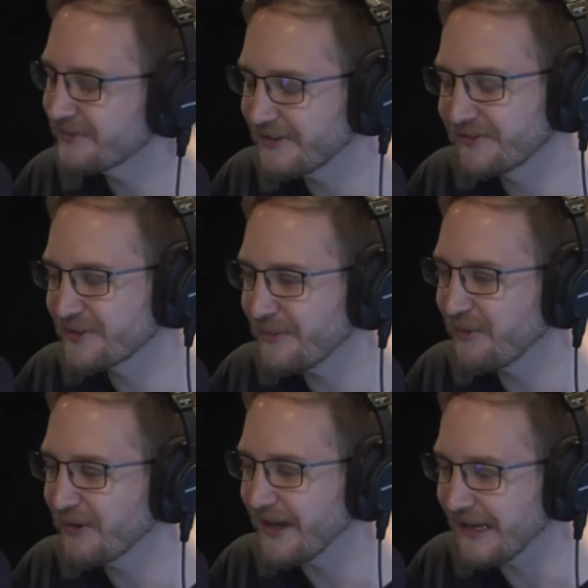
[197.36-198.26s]
If somebody
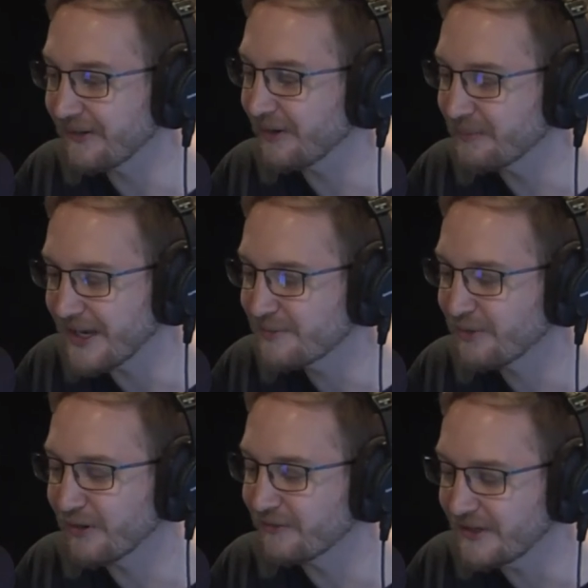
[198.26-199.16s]
would have had it on
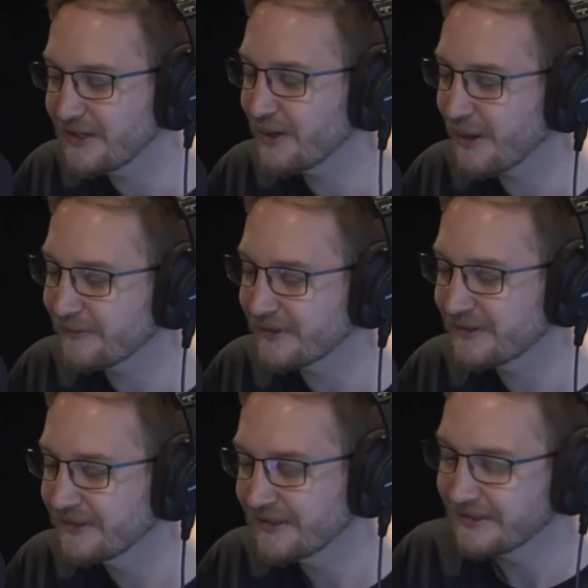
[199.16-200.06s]
paper or video of it,
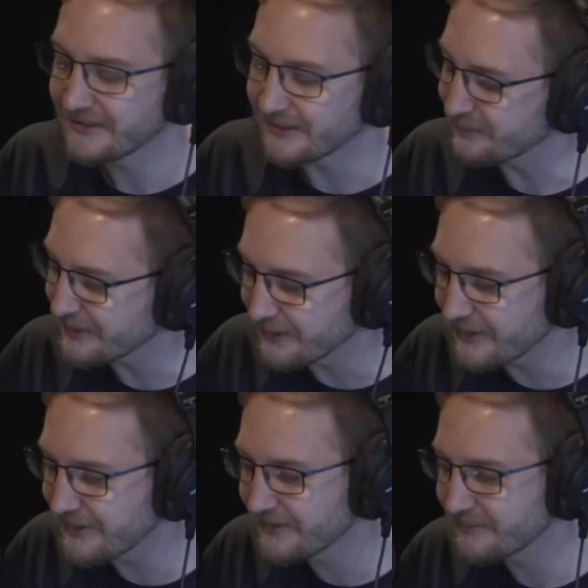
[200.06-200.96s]
it'd be
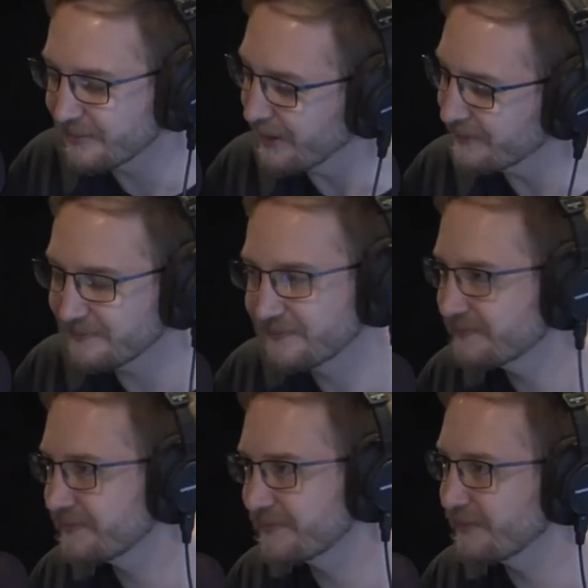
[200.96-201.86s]
good, but
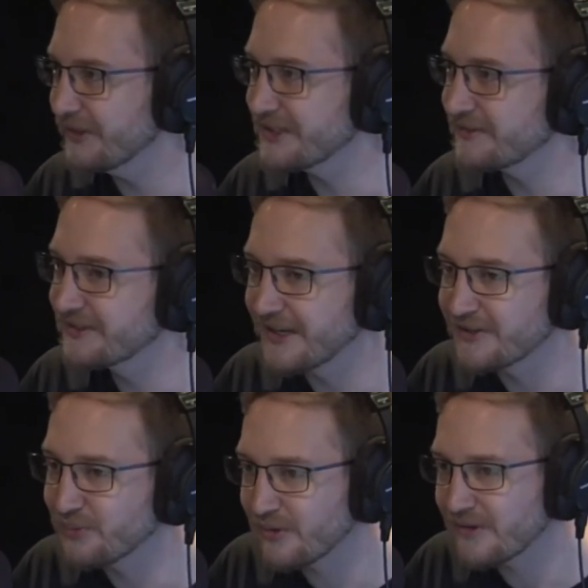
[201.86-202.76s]
we just have to take
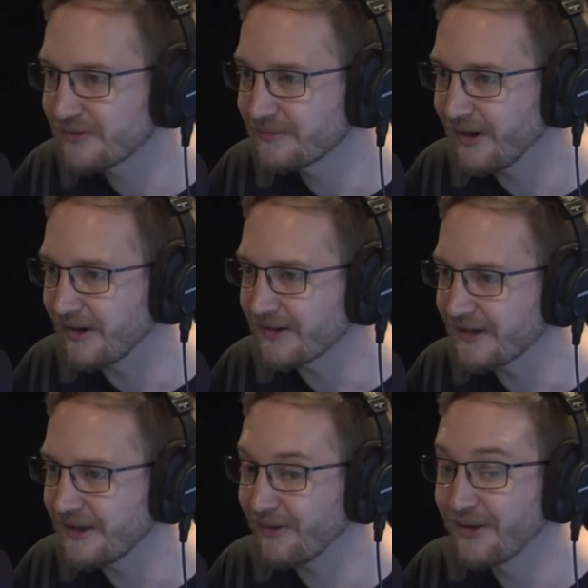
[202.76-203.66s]
his word on it now.